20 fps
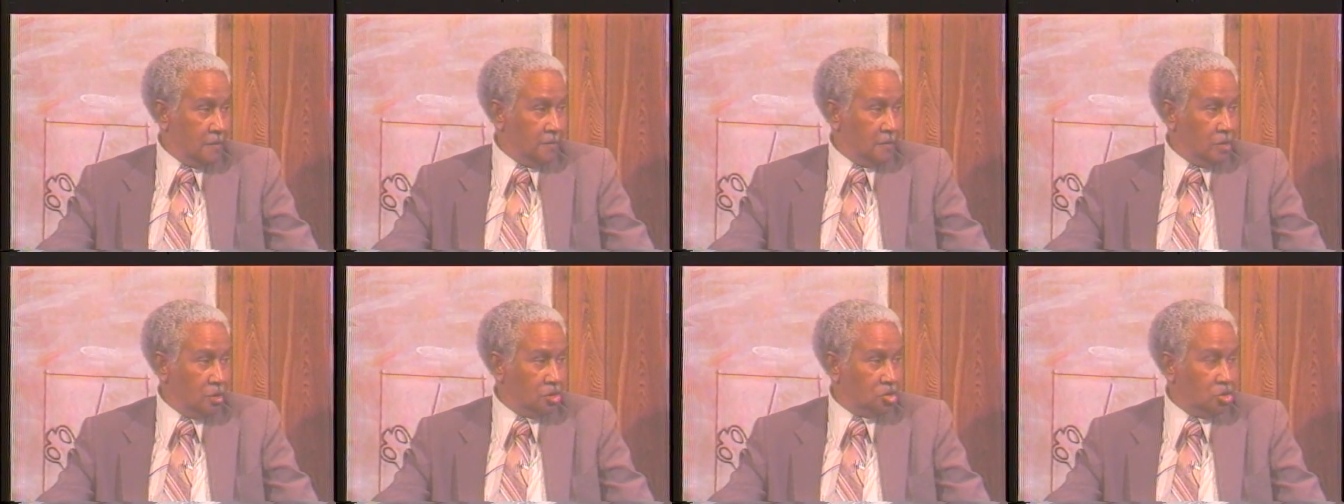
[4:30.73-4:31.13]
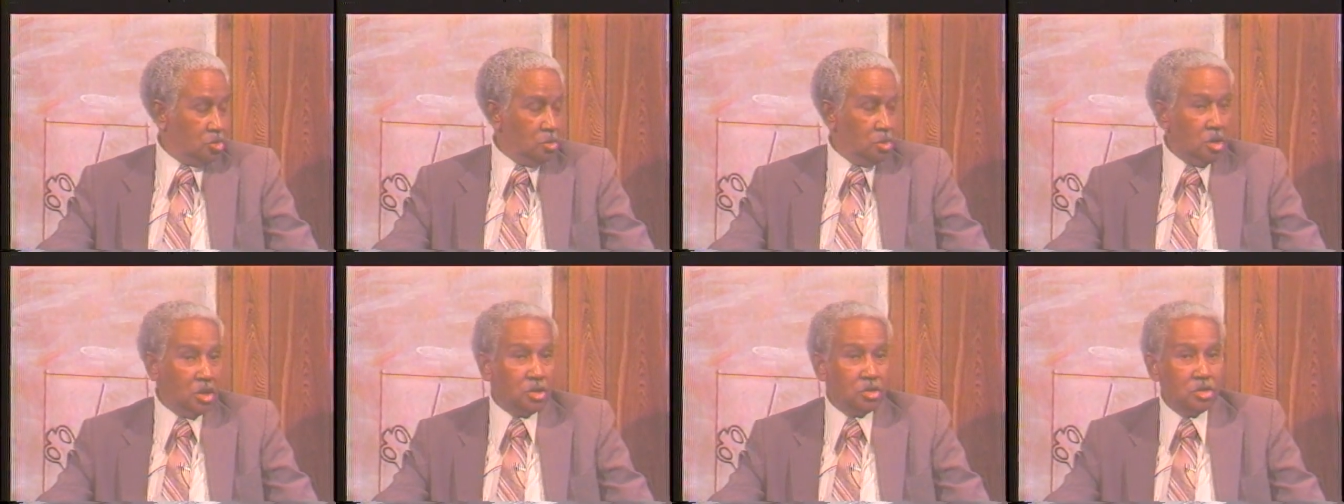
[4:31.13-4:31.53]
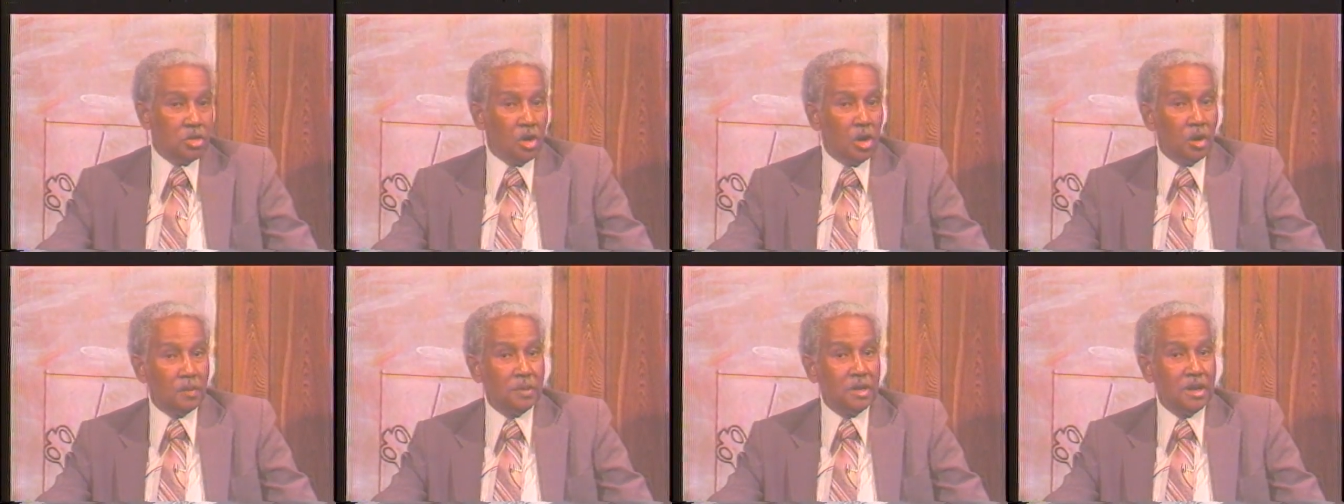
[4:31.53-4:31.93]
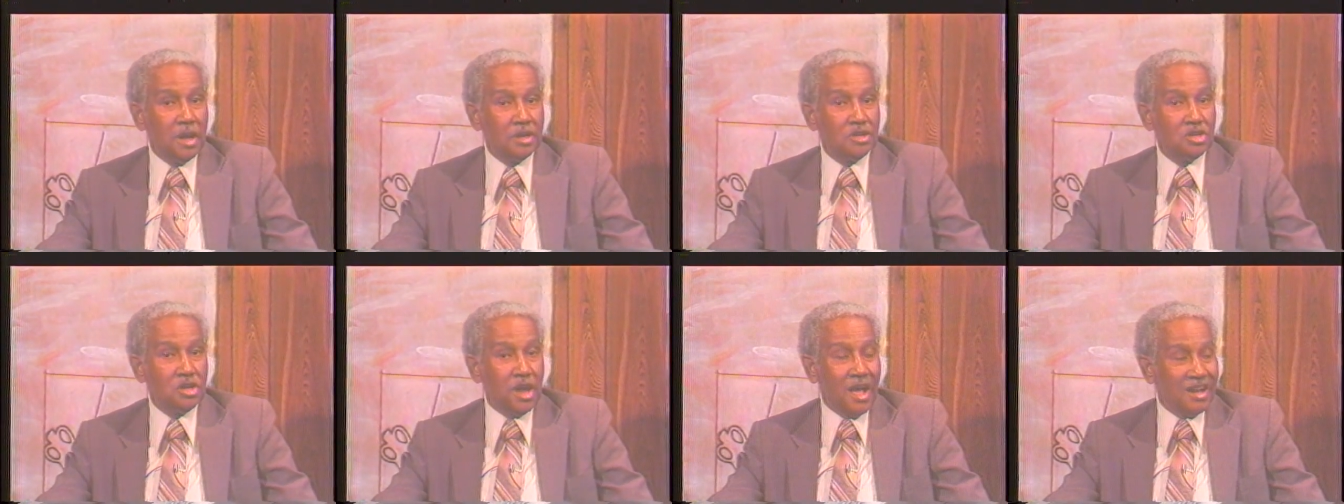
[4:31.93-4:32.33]
for a two-year term, and
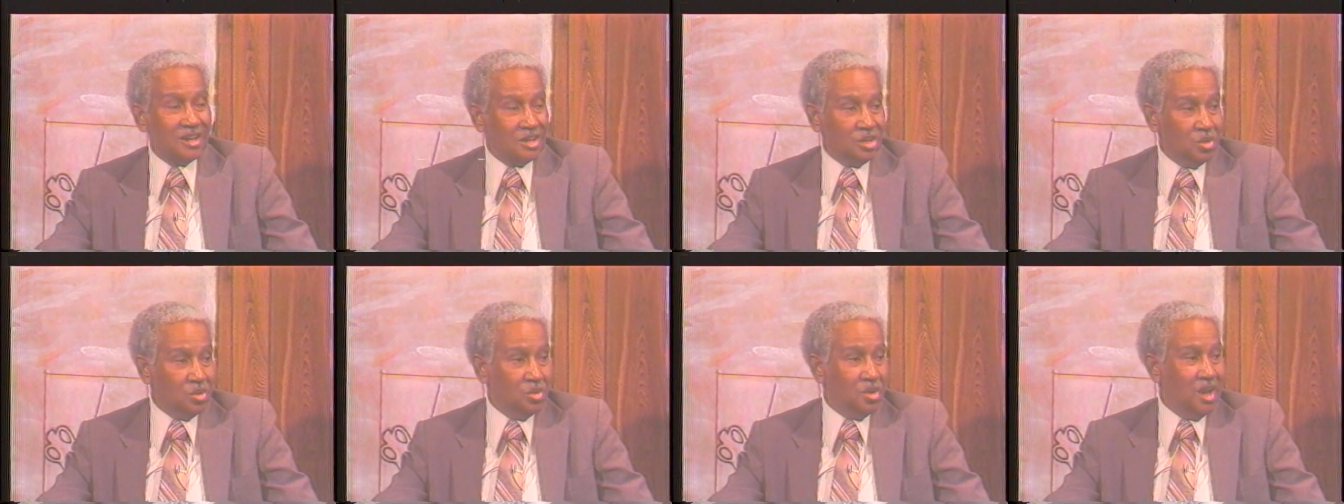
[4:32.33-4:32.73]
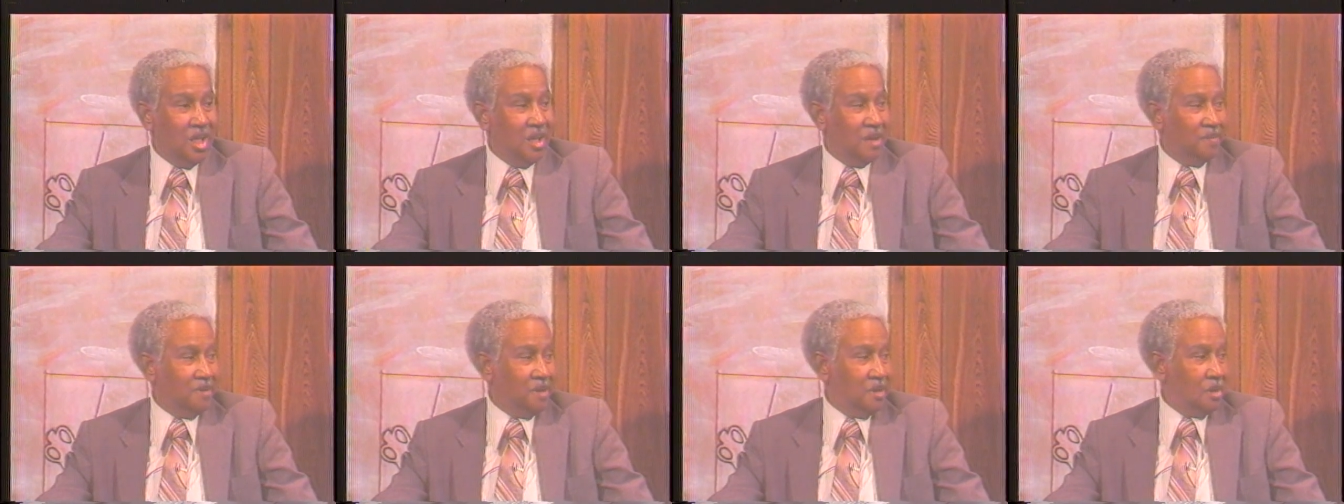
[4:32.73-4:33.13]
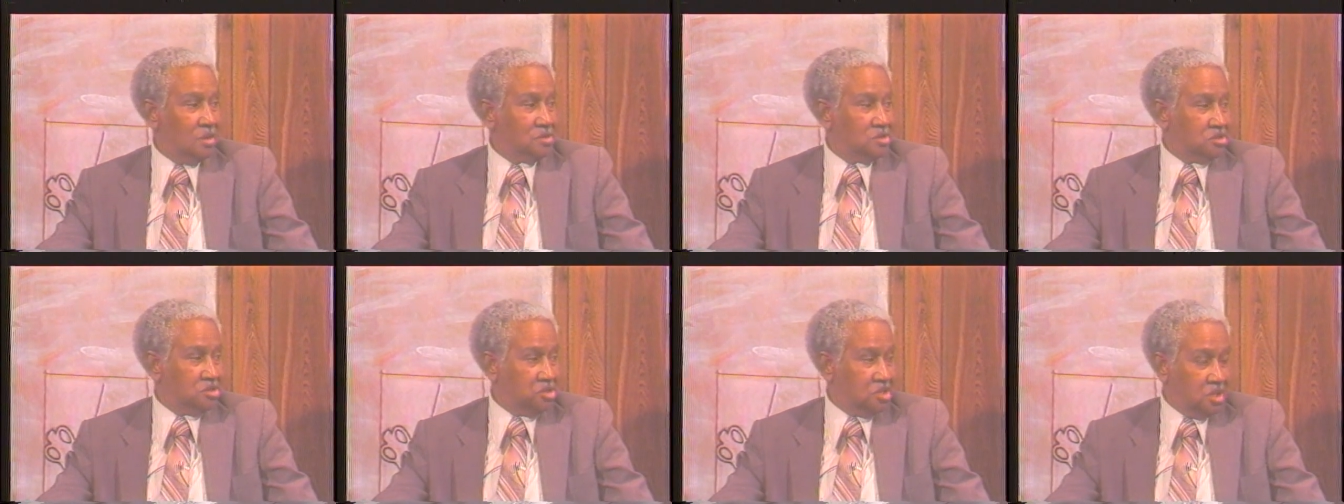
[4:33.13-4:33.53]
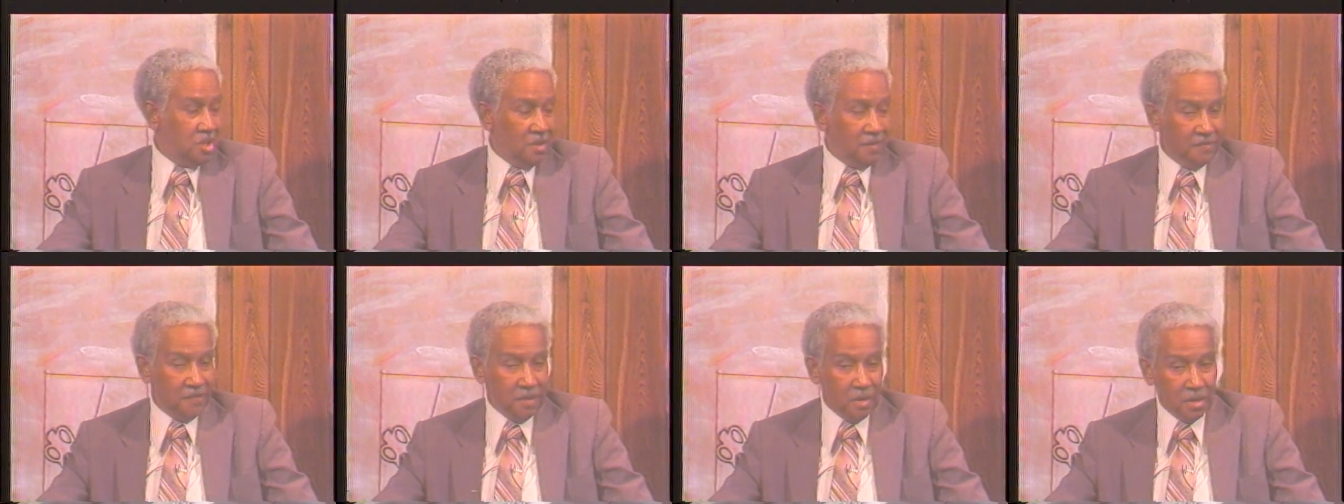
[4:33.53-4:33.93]
that's not unique because the
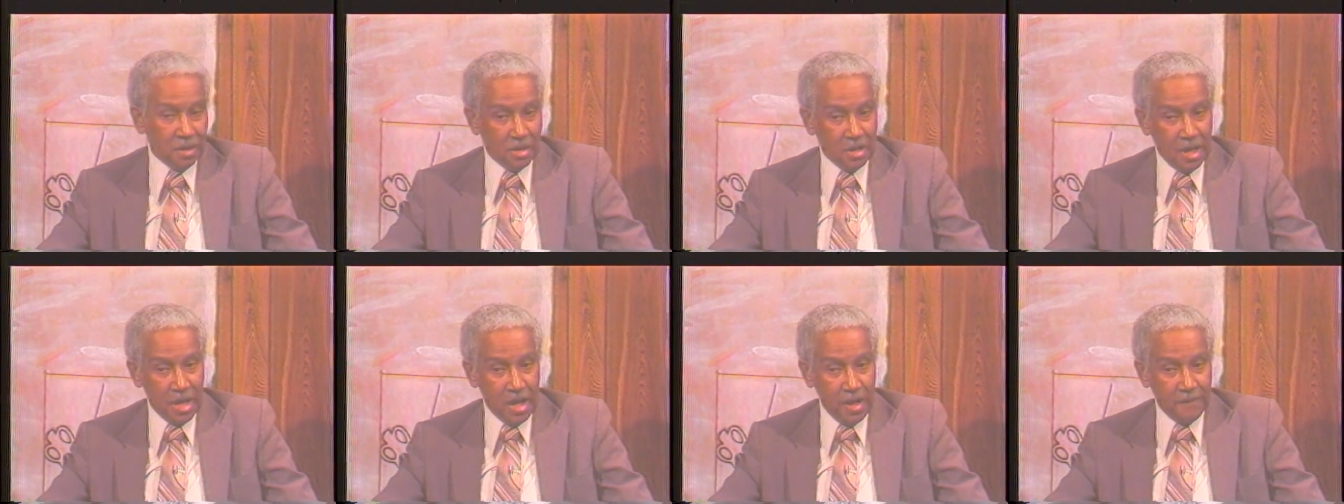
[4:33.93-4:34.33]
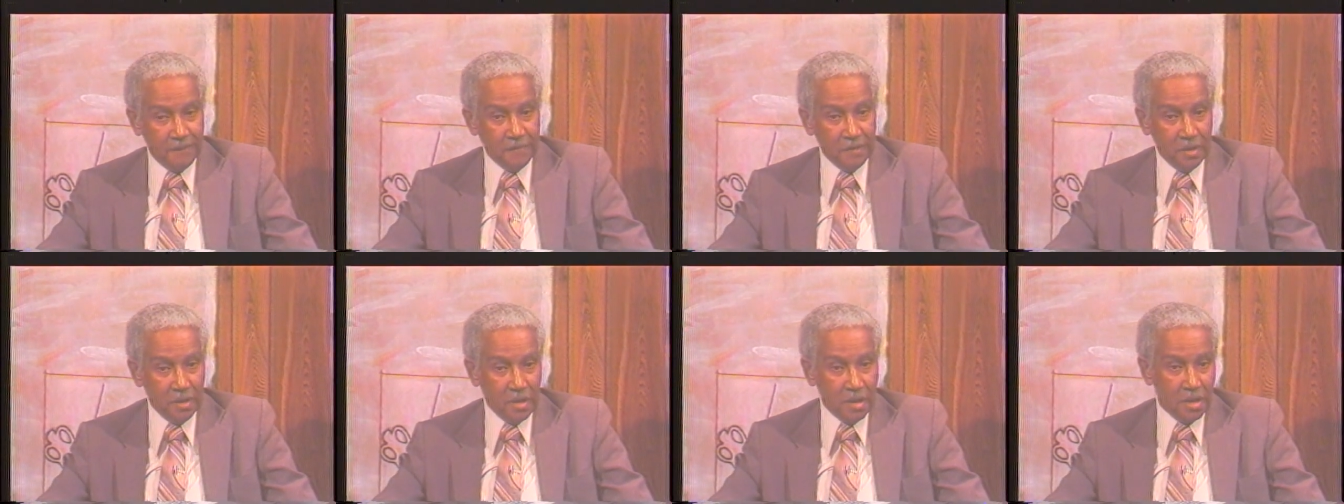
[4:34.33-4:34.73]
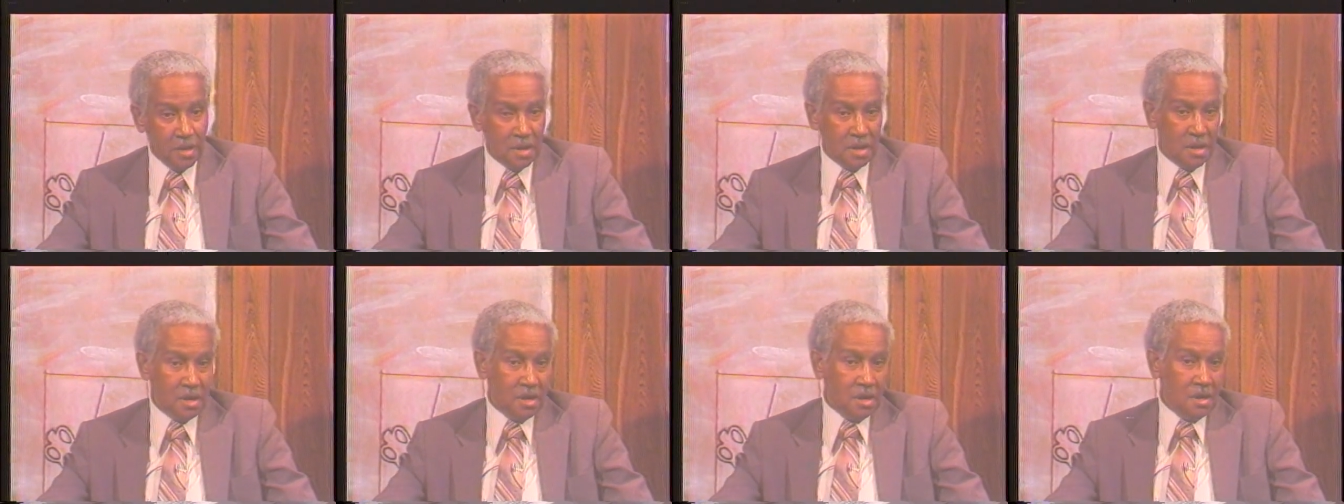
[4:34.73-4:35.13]
city of Philadelphia,